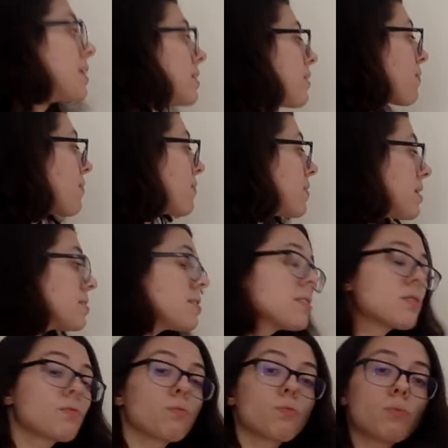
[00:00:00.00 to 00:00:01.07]
And
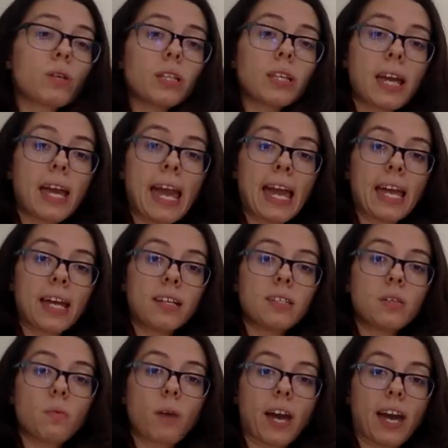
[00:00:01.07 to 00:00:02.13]
this is a really
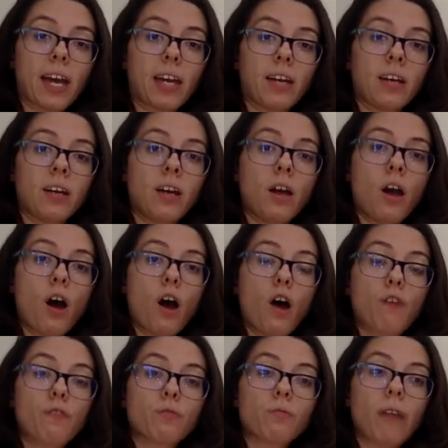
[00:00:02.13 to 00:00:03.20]
handy way
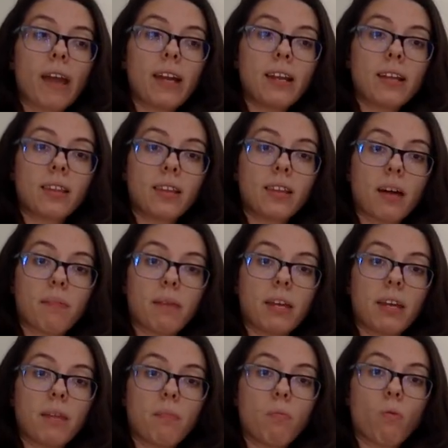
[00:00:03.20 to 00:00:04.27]
of writing
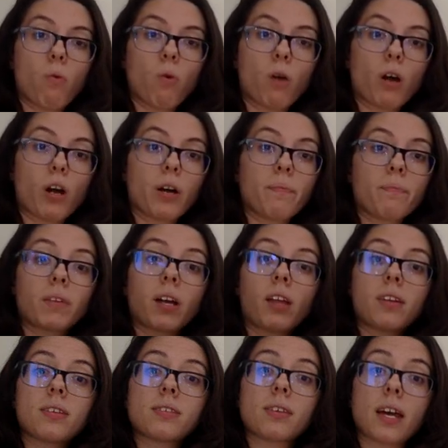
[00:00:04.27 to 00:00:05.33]
them in a more
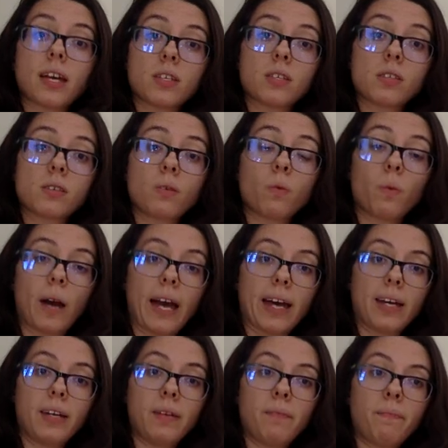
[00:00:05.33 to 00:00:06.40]
concise
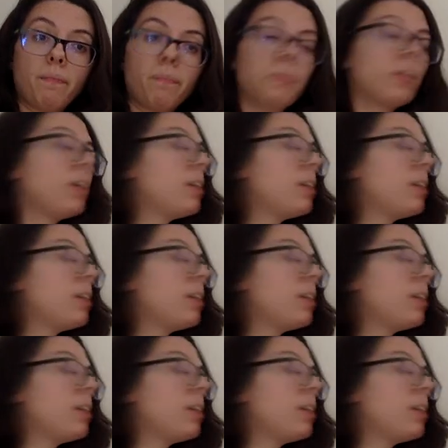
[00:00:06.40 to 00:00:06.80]
way.